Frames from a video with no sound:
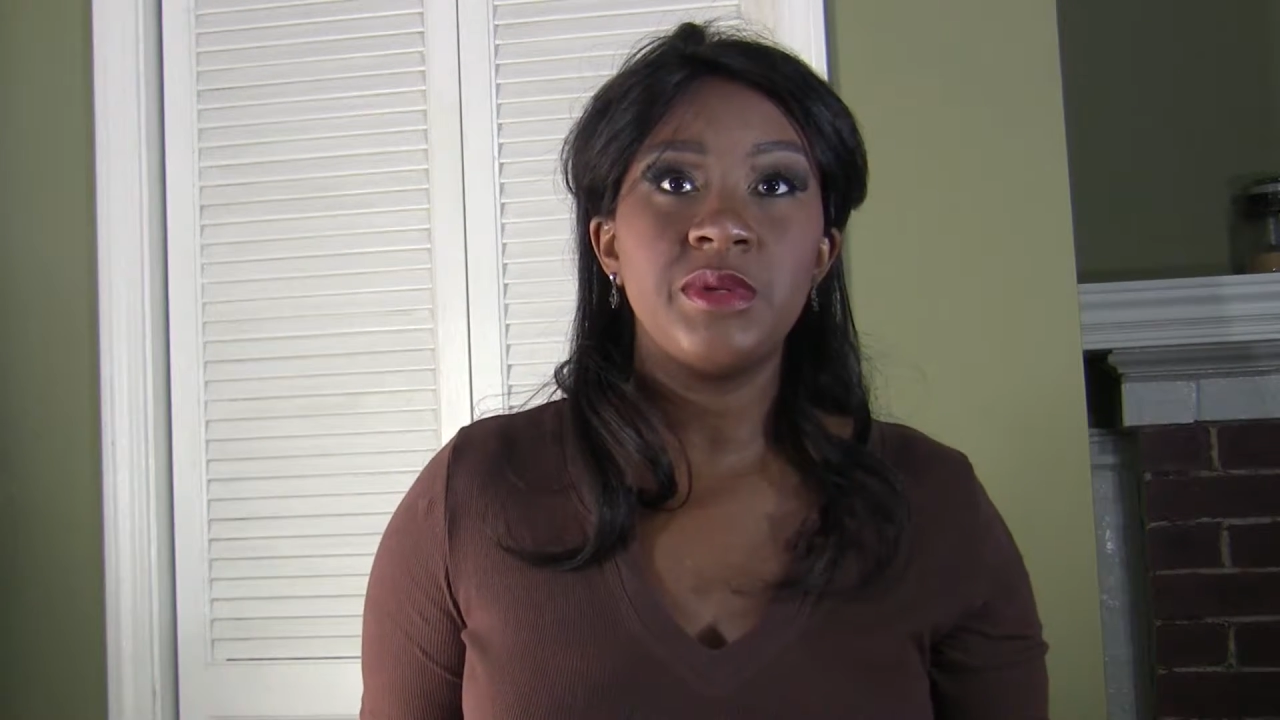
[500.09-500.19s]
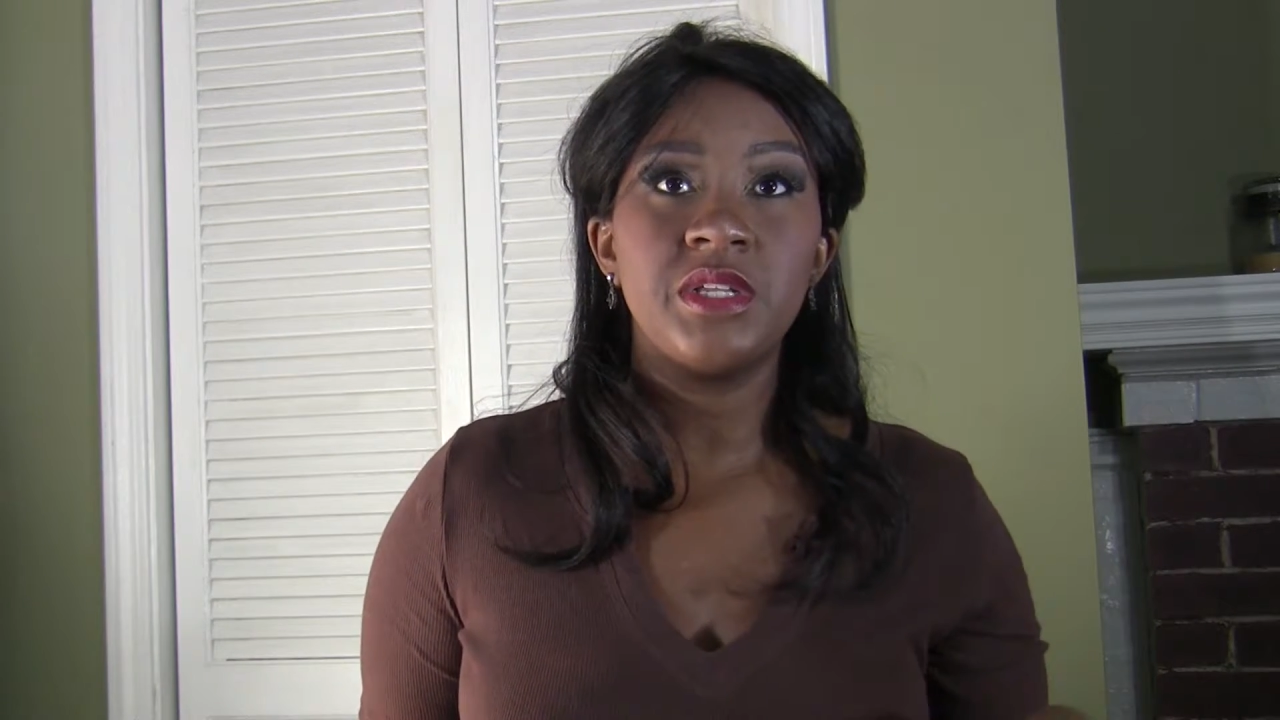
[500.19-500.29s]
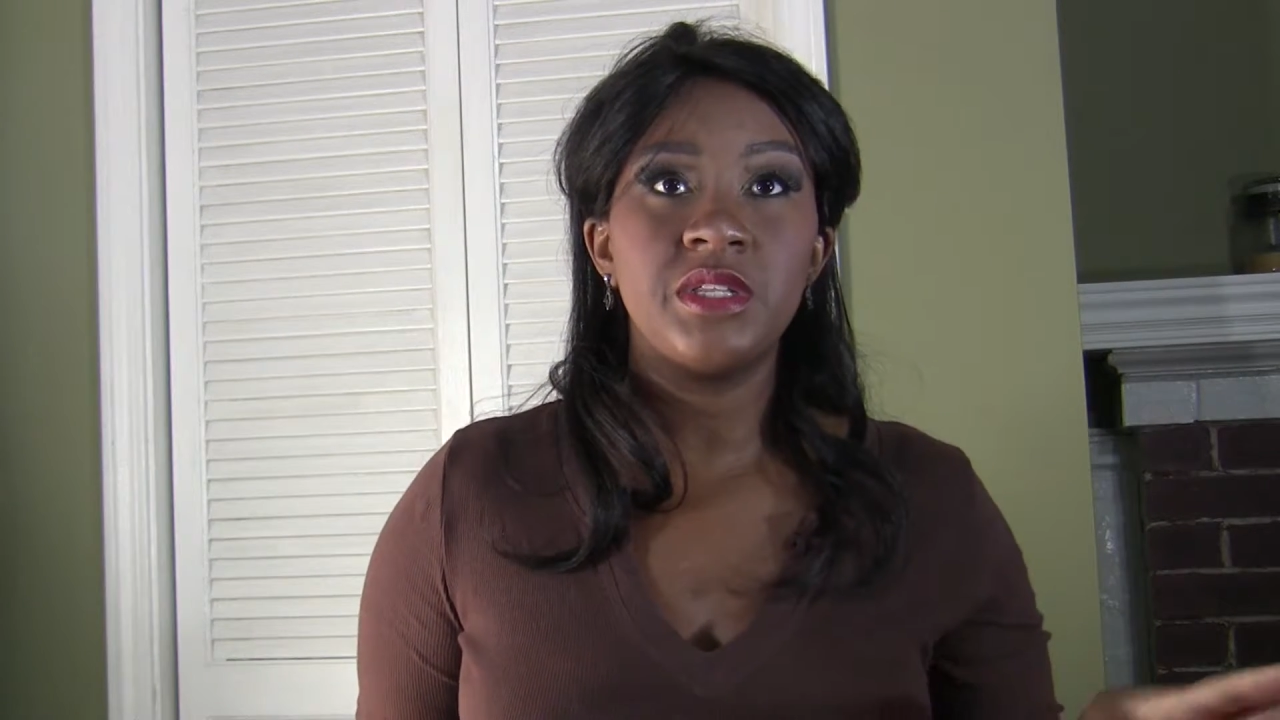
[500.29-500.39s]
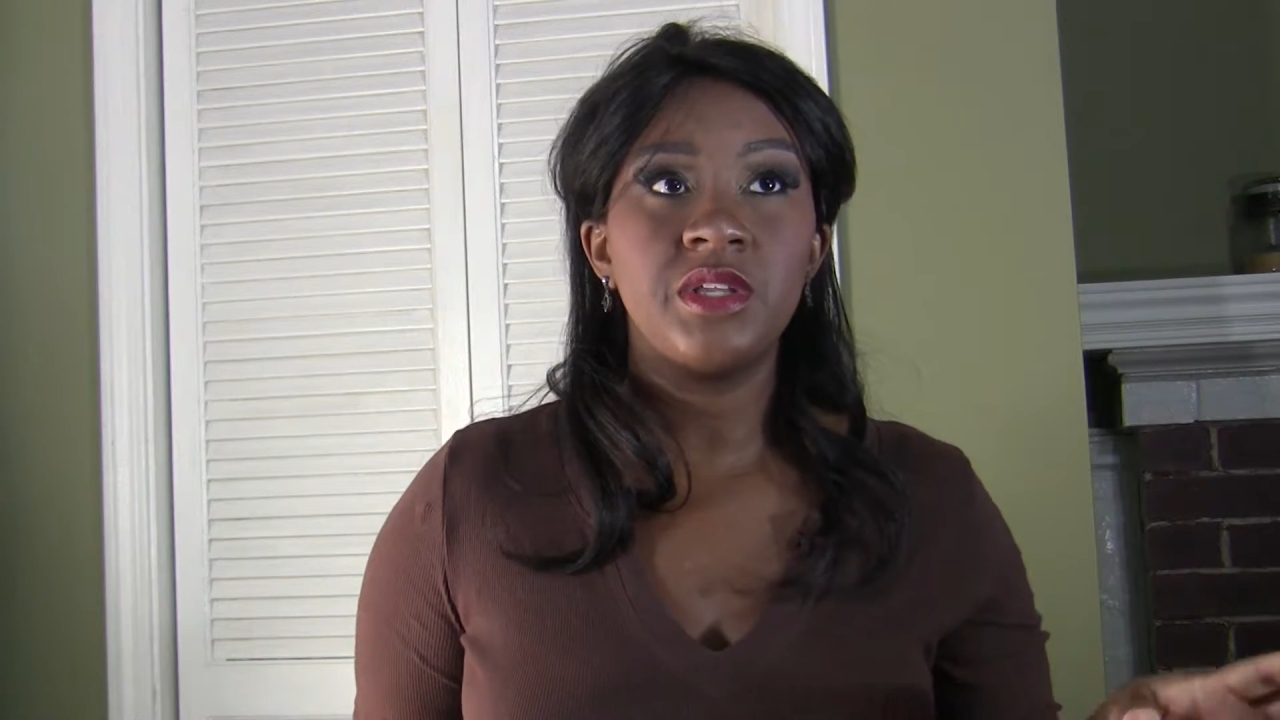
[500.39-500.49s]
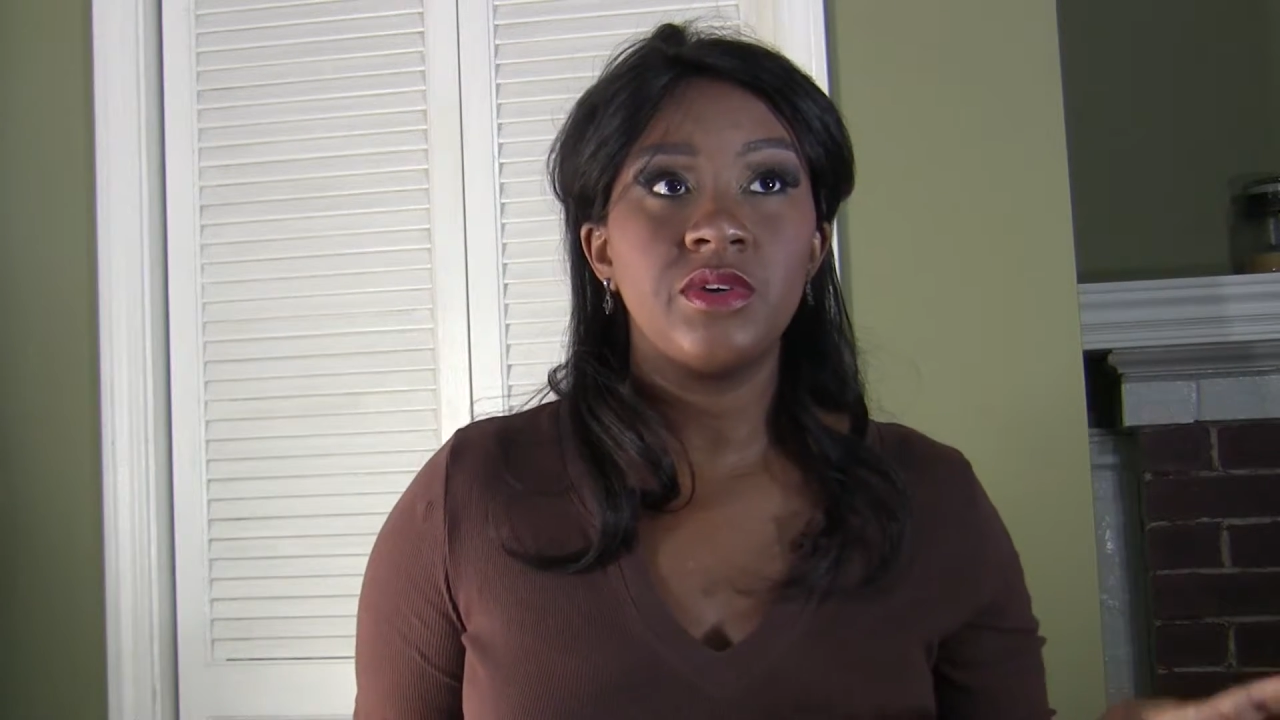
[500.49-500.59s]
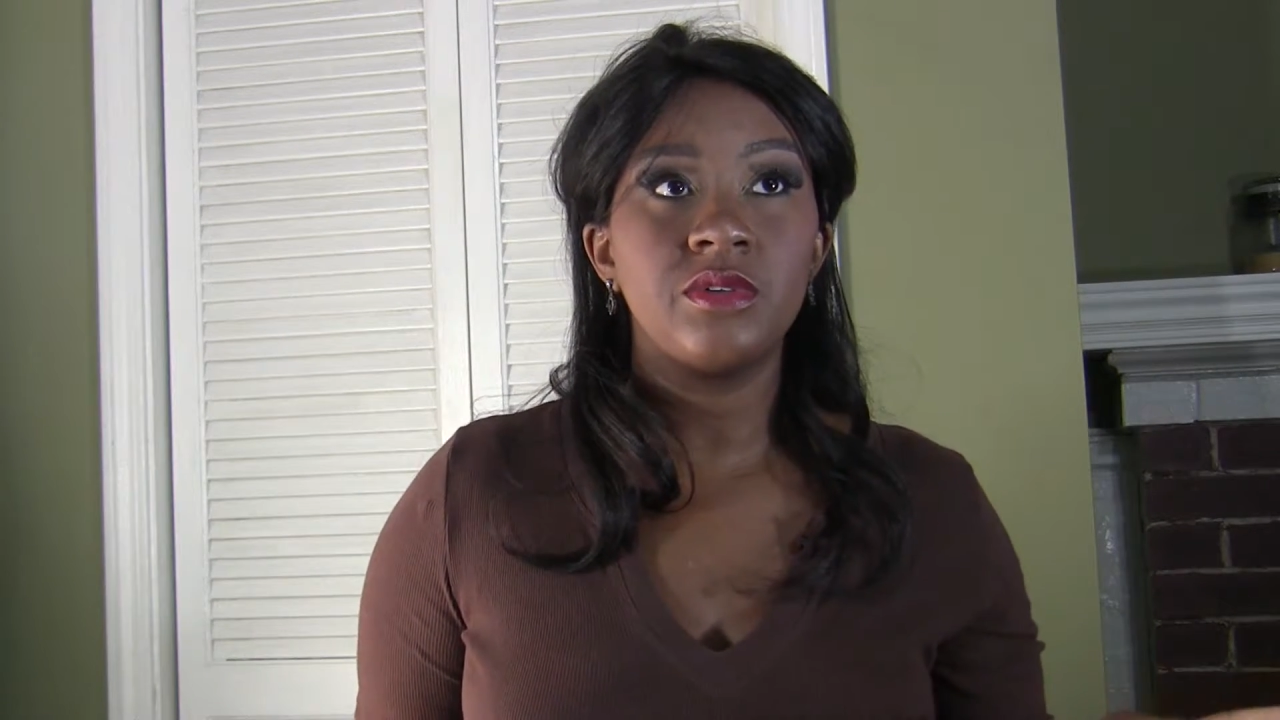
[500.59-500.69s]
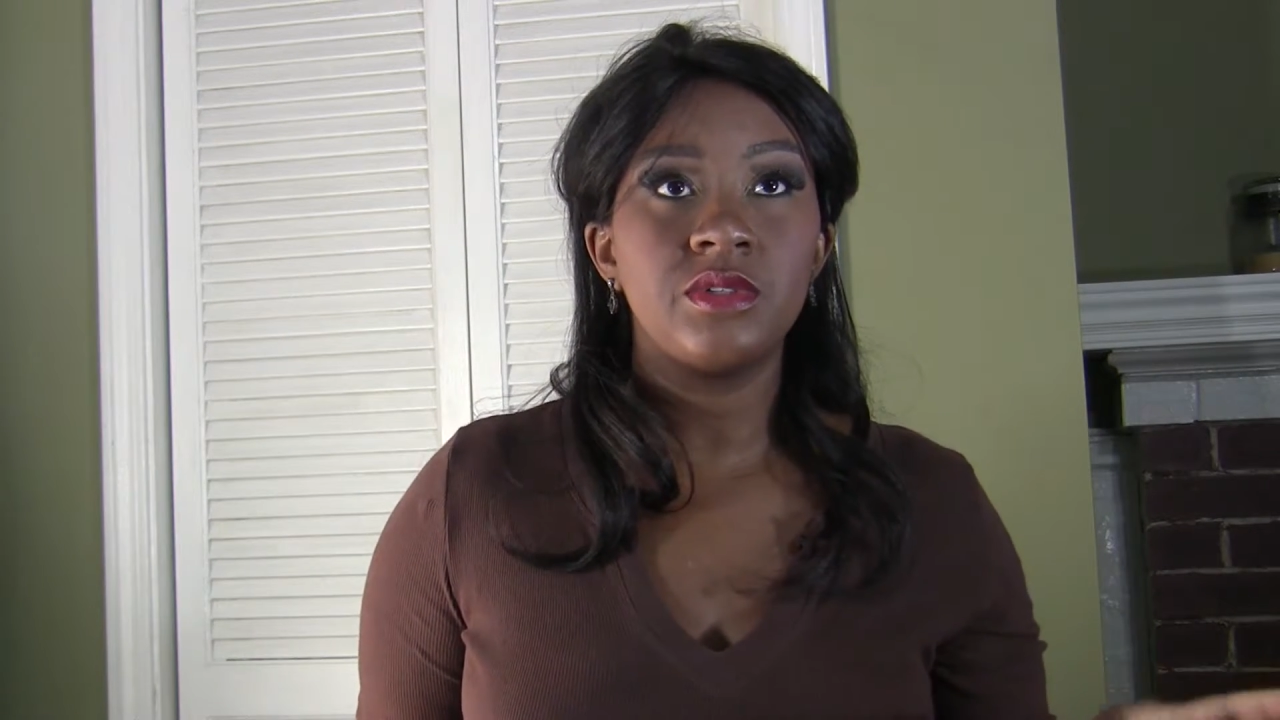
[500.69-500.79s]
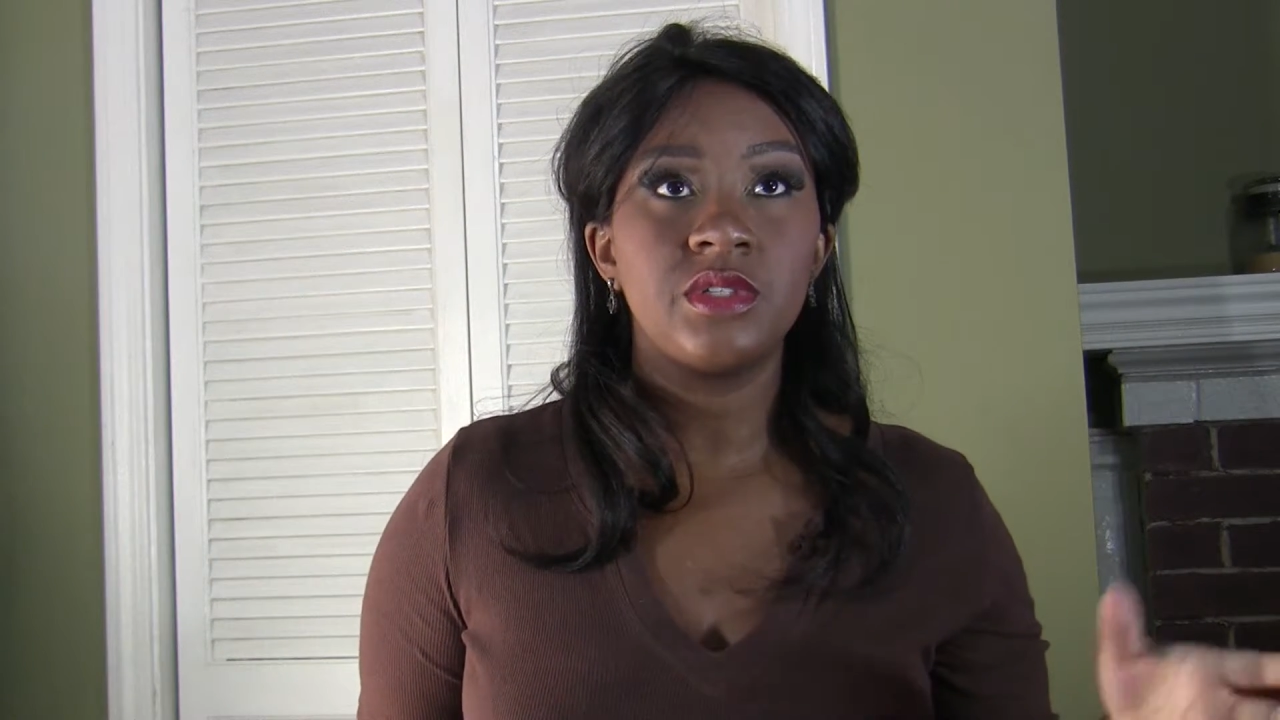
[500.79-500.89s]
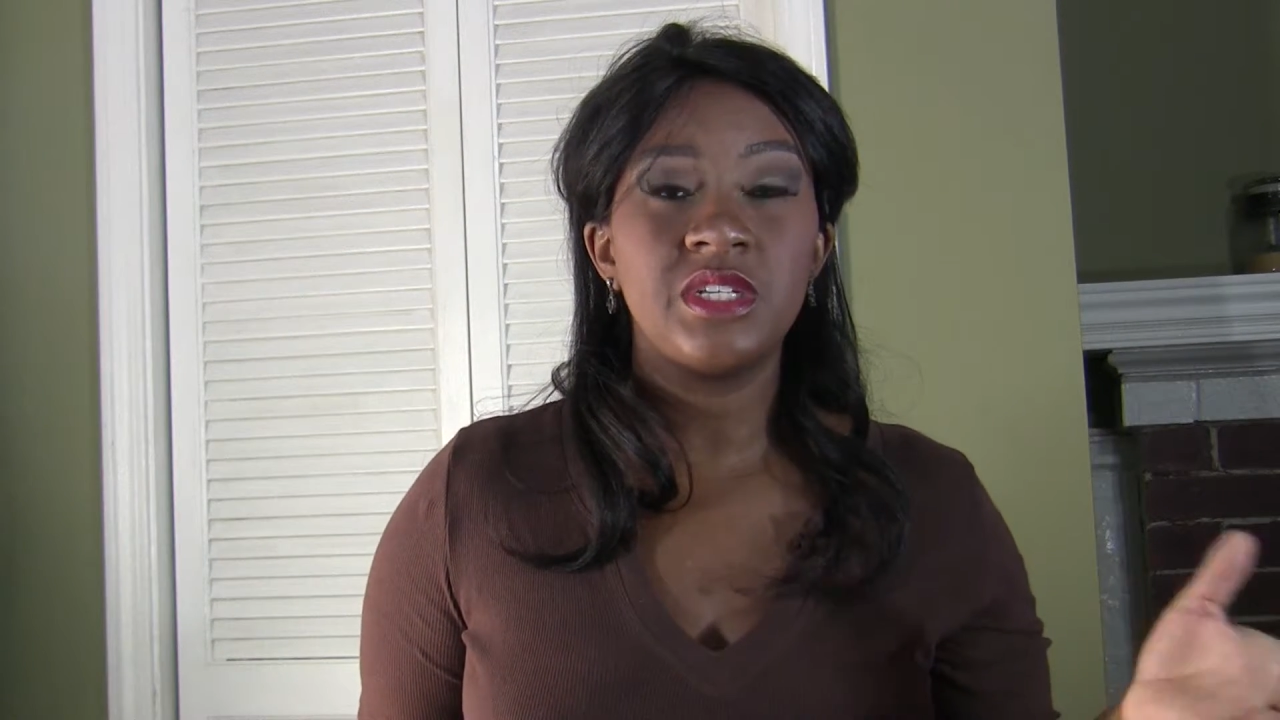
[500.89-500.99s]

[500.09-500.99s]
and then there's